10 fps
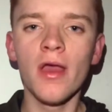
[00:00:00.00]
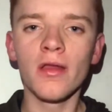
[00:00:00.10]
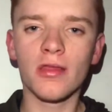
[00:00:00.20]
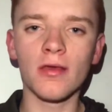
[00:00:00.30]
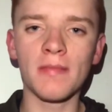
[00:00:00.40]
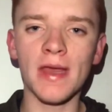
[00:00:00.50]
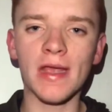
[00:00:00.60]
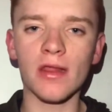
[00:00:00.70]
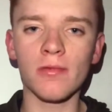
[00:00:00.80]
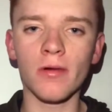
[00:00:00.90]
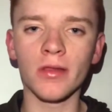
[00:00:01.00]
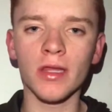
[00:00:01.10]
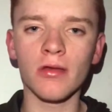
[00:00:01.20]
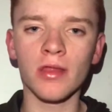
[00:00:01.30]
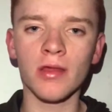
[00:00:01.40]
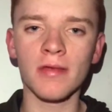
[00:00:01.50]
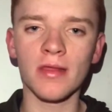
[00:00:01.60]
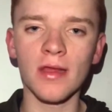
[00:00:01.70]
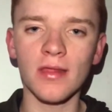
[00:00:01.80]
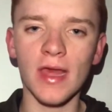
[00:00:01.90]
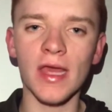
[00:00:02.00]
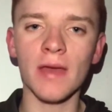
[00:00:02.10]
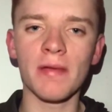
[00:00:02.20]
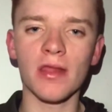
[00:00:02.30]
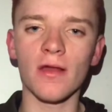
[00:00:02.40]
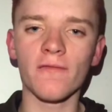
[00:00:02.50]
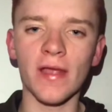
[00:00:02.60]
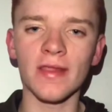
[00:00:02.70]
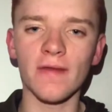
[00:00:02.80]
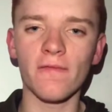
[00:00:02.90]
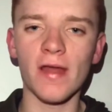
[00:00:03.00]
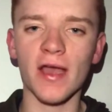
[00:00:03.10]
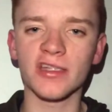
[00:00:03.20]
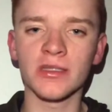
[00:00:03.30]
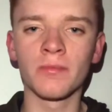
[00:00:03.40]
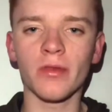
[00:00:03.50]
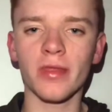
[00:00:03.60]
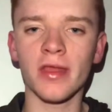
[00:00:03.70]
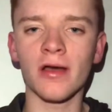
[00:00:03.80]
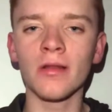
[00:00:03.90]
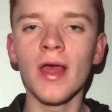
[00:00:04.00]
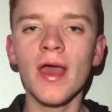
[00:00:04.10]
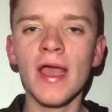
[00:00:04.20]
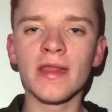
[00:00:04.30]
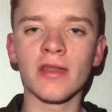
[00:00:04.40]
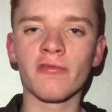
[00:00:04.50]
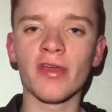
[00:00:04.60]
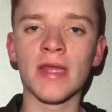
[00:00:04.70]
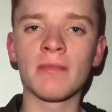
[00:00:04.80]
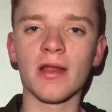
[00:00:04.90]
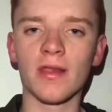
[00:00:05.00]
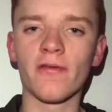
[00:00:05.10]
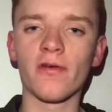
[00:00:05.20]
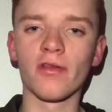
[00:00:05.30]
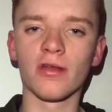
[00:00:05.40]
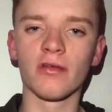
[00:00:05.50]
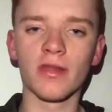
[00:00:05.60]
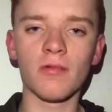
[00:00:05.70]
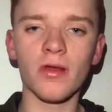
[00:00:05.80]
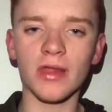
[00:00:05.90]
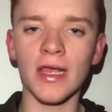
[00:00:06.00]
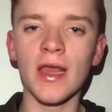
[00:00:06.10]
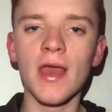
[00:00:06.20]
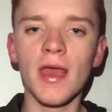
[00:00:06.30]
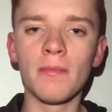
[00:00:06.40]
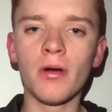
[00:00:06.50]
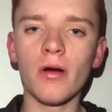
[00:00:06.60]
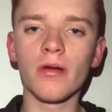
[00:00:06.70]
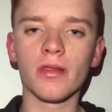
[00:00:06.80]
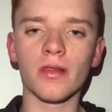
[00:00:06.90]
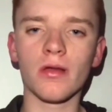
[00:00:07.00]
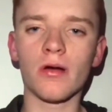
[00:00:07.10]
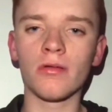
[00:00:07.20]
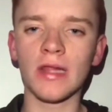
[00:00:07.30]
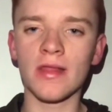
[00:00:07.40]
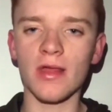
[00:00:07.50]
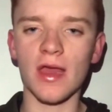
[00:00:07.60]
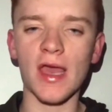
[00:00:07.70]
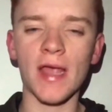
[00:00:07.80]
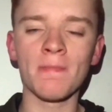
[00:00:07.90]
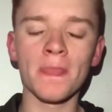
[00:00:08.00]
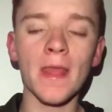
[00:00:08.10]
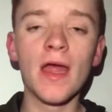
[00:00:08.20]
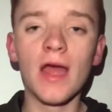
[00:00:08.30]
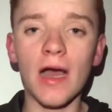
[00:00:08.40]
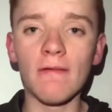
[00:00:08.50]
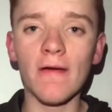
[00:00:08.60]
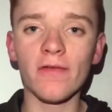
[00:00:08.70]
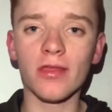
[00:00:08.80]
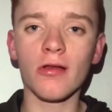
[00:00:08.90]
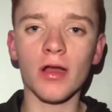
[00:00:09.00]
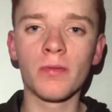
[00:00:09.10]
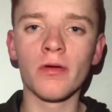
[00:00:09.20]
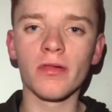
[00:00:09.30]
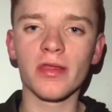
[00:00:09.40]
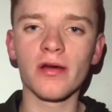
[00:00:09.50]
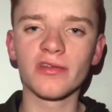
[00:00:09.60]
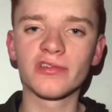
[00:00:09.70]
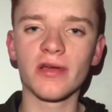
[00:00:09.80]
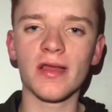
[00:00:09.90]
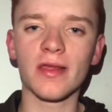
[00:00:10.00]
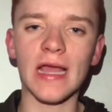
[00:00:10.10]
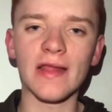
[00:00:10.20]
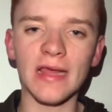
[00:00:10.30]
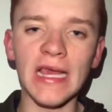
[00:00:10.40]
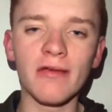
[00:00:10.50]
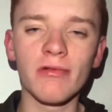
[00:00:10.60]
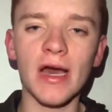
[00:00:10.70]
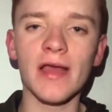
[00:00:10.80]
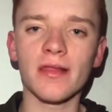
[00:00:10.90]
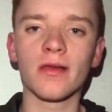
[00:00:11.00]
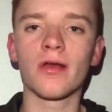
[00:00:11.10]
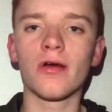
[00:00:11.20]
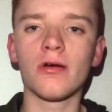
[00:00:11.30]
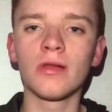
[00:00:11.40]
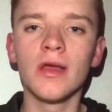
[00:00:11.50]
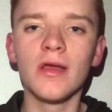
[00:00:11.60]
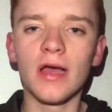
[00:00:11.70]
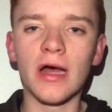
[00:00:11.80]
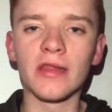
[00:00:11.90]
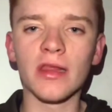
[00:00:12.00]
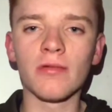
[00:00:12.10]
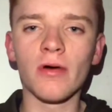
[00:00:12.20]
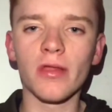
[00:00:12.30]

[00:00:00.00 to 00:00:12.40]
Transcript: to make it 1-0. So it did take a bit of a deflection, but still it didn't really matter for us because it was an important goal in the game. However, Stockport still tried to get the equalising goal, and it was